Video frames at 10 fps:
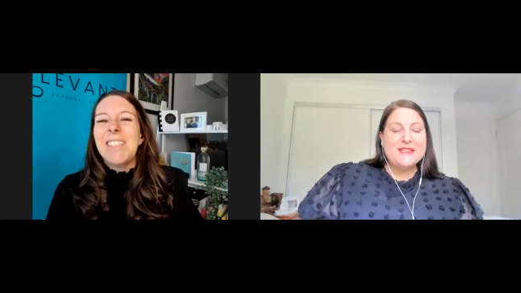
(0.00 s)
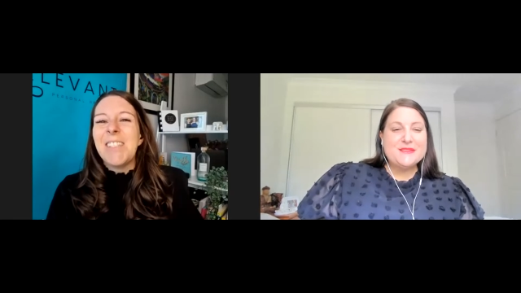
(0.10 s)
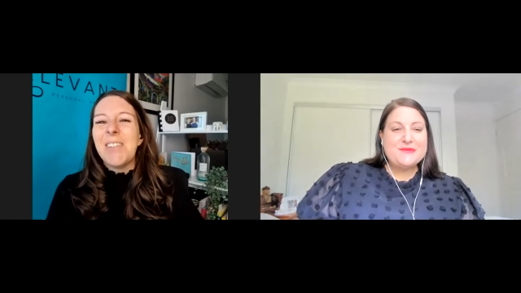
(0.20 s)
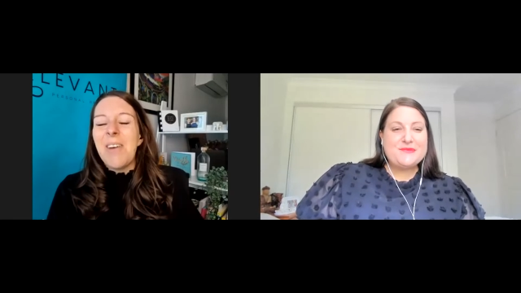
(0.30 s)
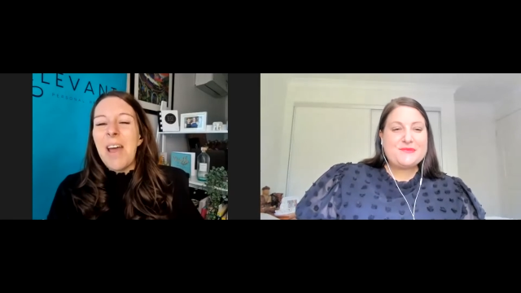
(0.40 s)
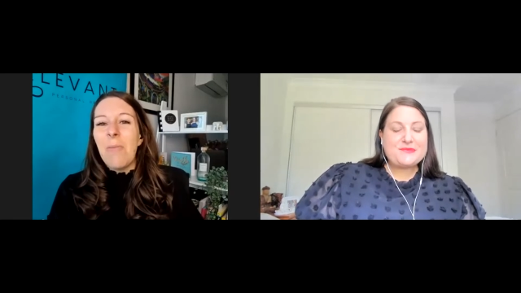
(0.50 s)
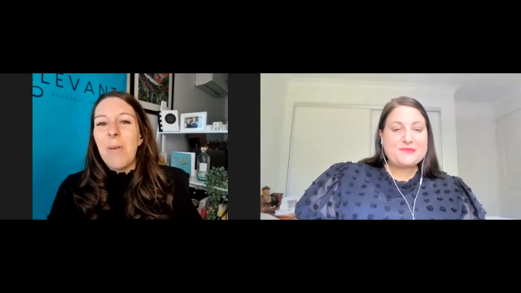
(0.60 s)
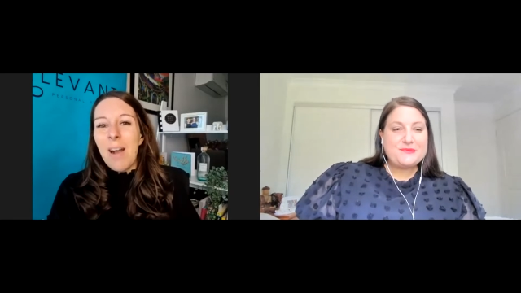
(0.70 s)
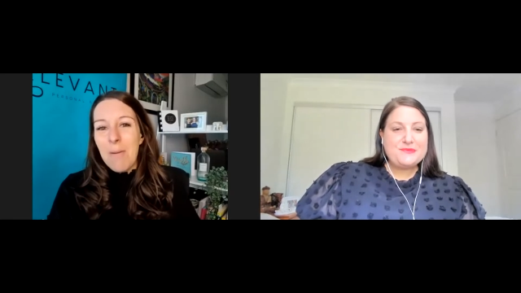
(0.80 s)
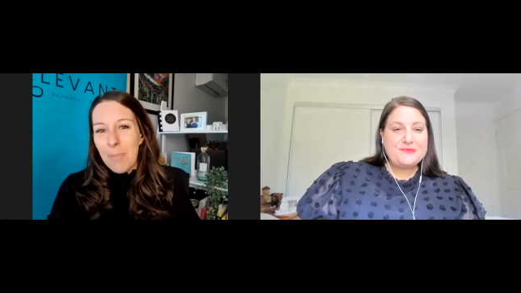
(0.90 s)
Speaker 1: So uh,
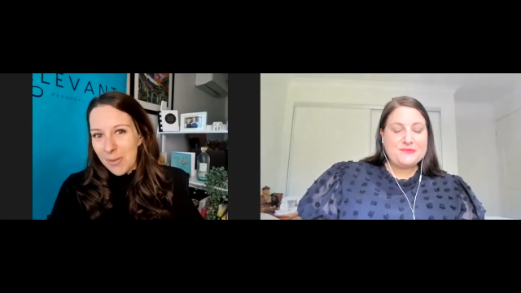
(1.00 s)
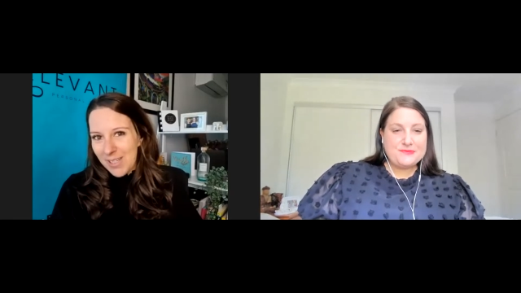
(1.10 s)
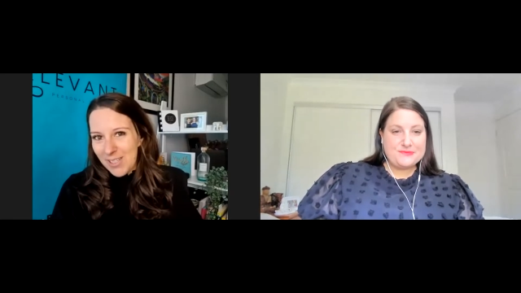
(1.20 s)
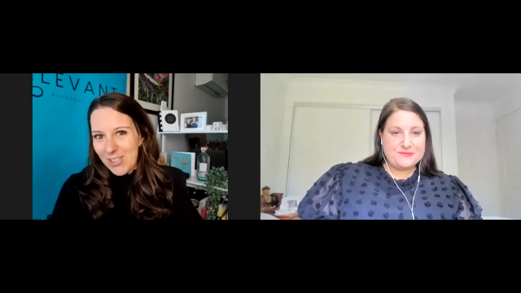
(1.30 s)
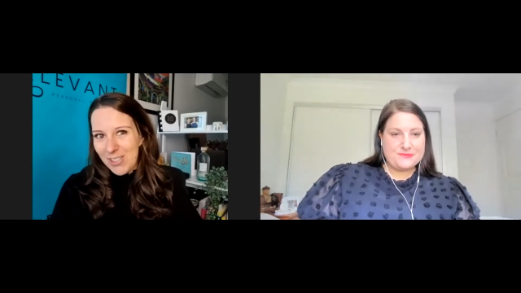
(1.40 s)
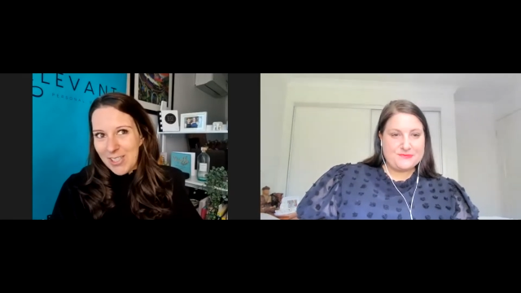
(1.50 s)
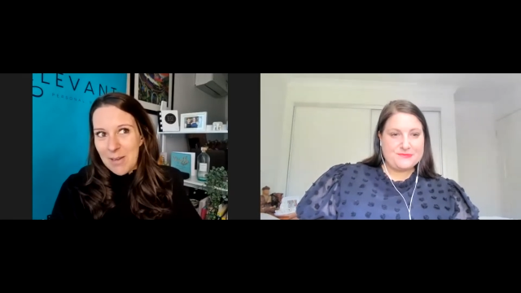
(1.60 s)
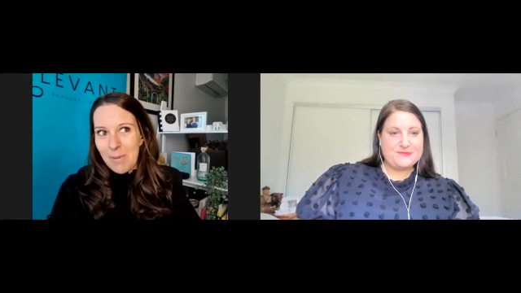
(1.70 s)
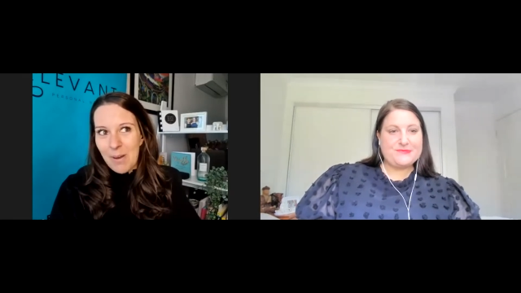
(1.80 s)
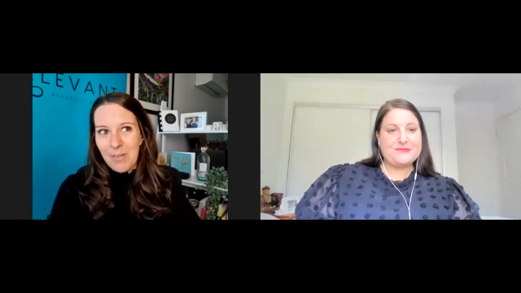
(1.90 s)
we are both in Australia,
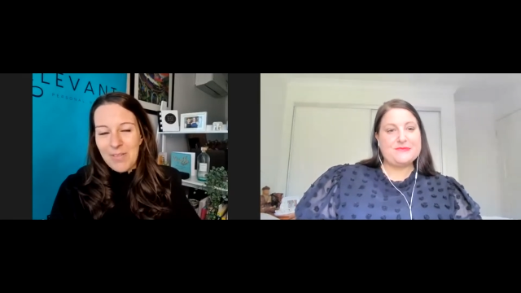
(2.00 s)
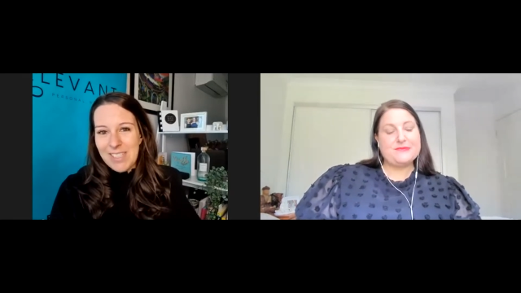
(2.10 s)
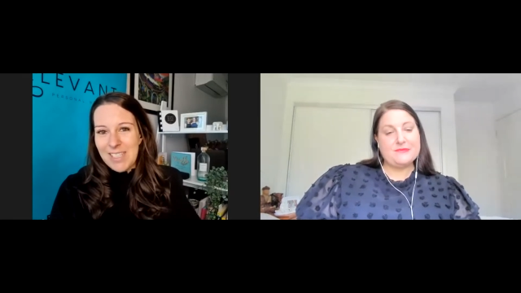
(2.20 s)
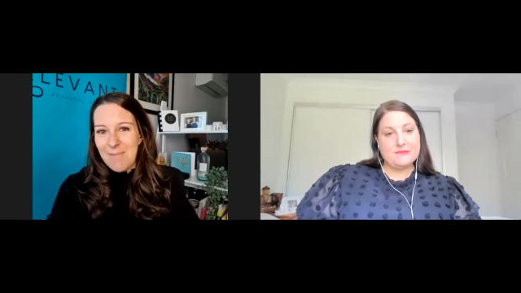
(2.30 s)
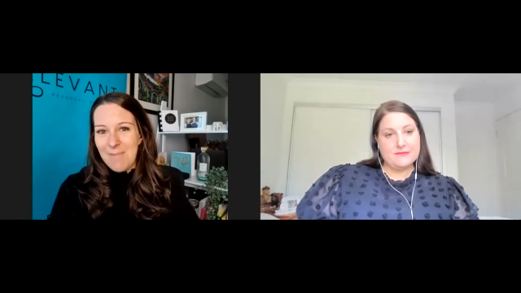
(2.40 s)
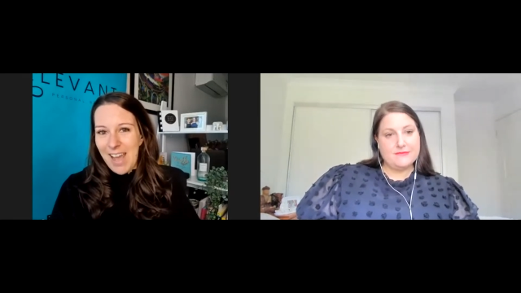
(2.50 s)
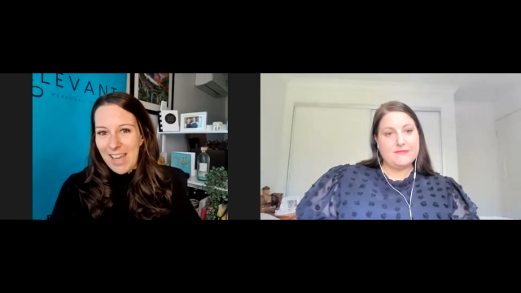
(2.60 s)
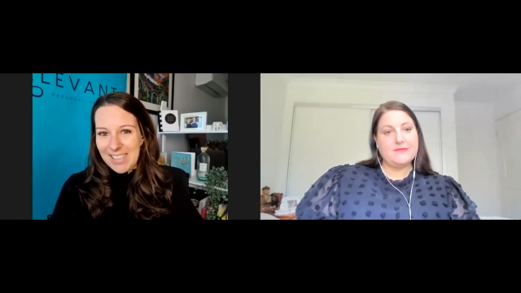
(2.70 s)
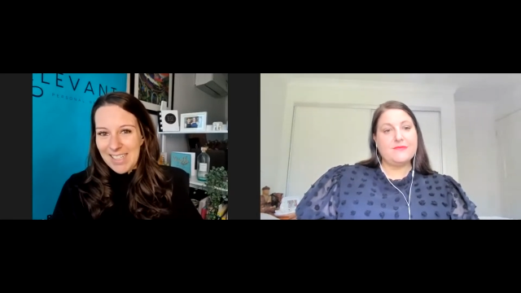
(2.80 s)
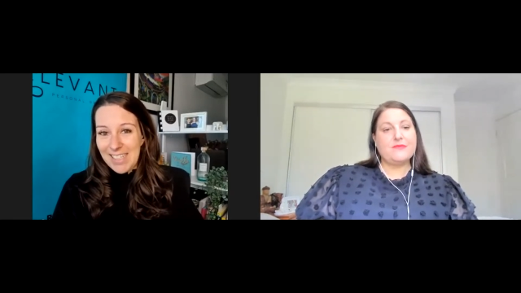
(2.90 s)
but obviously my
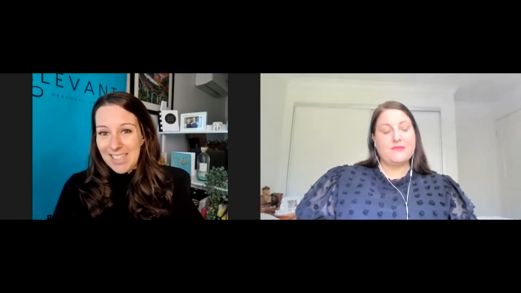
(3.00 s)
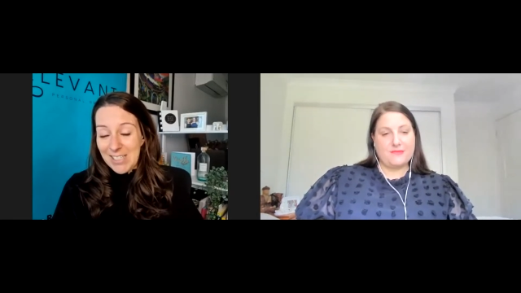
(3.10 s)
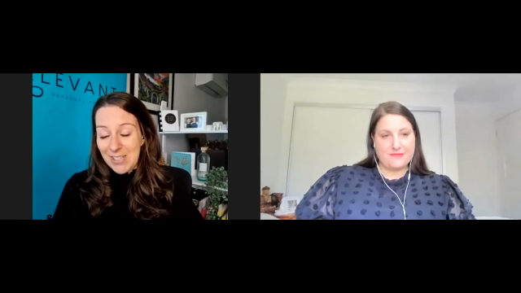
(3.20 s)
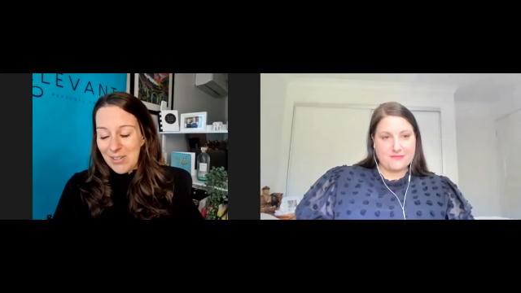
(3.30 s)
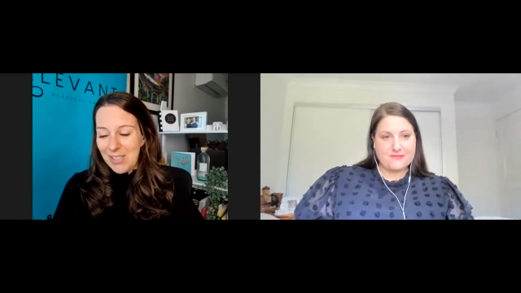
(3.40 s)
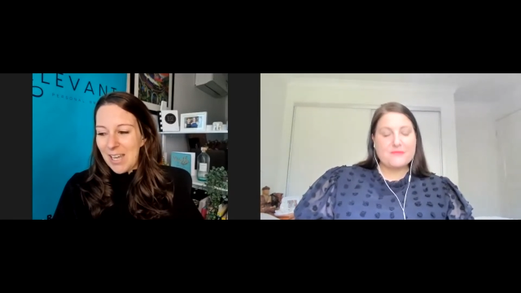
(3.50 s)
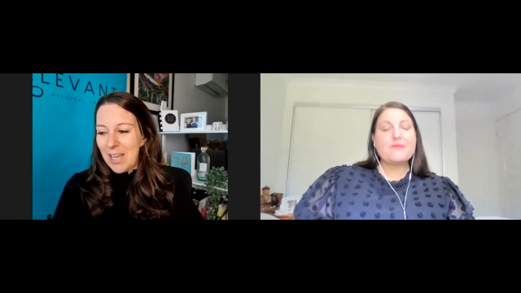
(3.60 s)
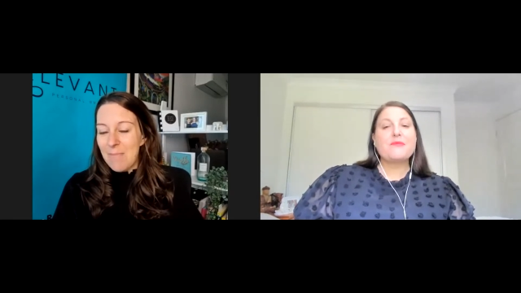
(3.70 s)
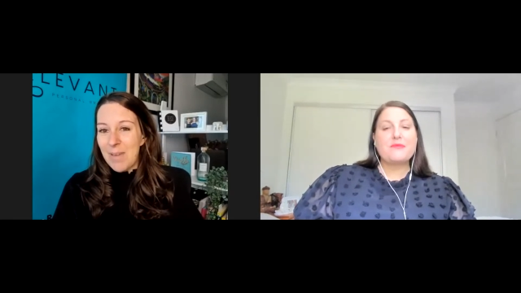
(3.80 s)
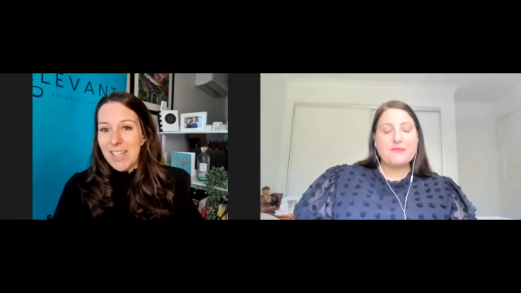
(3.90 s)
accent is not.
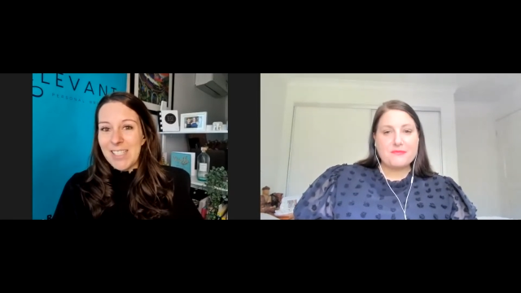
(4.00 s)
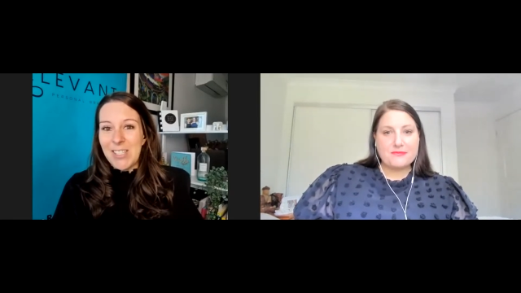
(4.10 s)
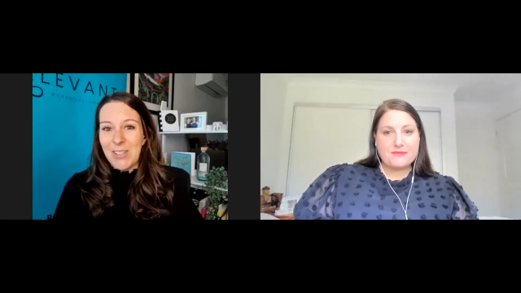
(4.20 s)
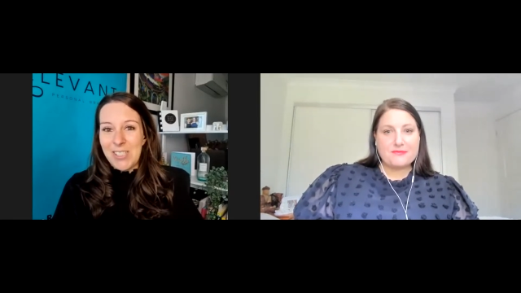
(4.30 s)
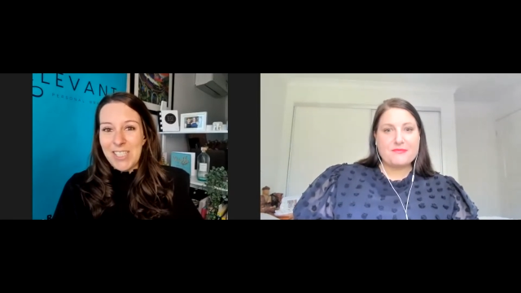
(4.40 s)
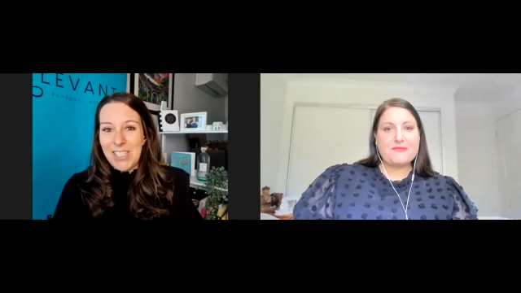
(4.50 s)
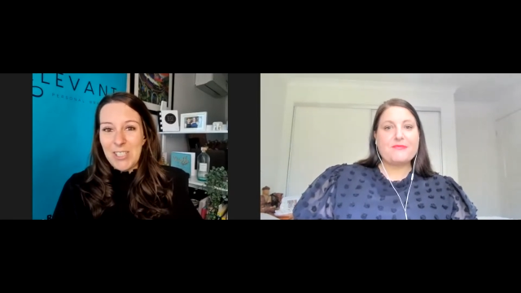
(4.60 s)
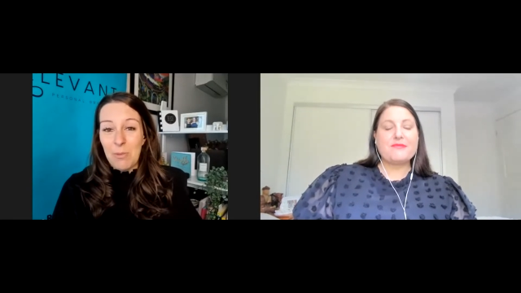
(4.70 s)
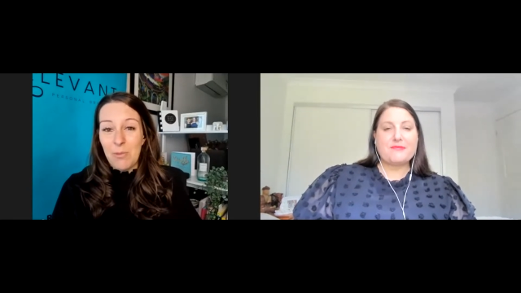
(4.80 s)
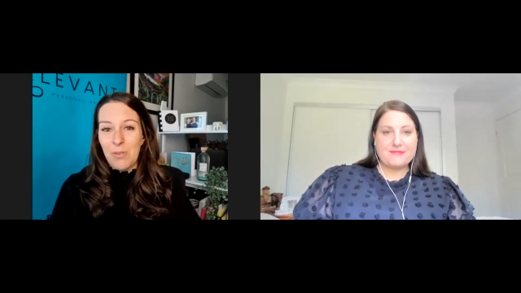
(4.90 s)
I'm uh, Scottish
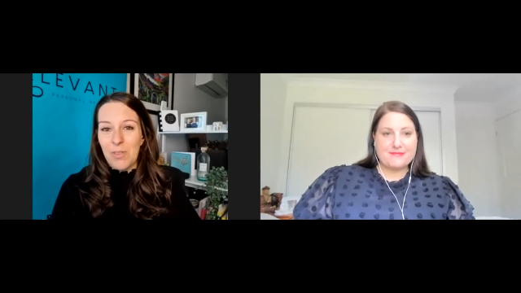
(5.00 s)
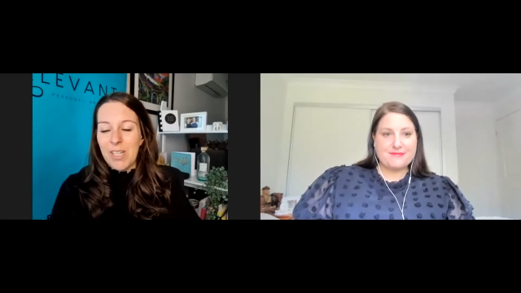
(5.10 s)
and moved over